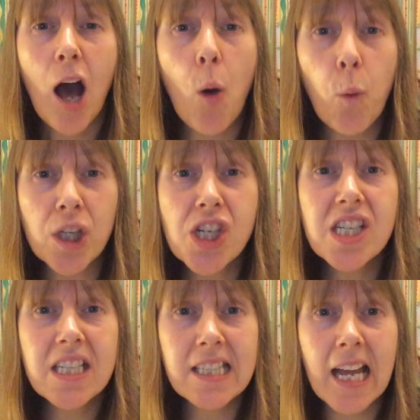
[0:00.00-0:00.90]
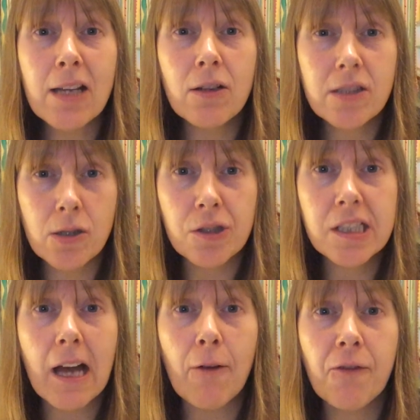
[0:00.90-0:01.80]
I want you to say to
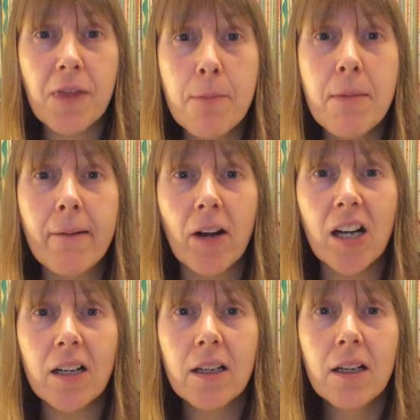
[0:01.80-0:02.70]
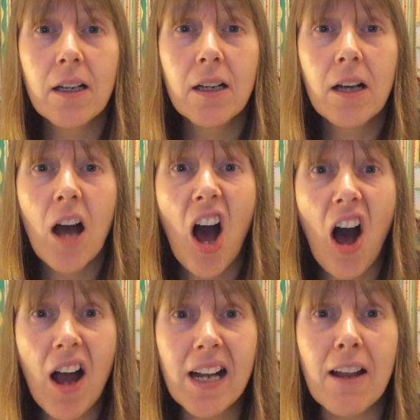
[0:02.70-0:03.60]
yourself in the mirror,
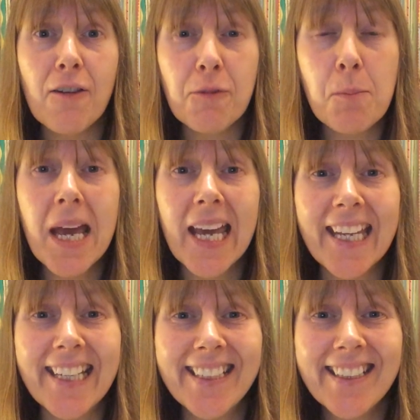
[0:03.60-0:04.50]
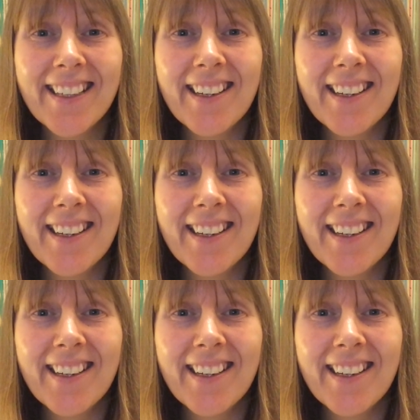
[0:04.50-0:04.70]
I love me.